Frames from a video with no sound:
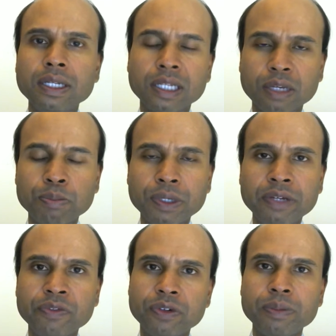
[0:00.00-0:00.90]
Like I
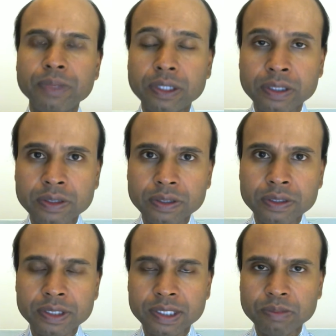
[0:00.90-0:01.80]
pray for a
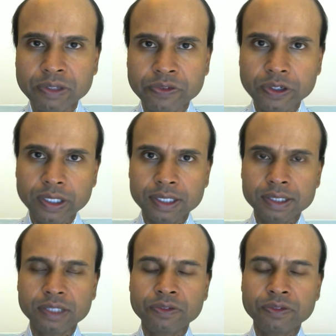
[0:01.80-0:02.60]
miracle to see my fogginess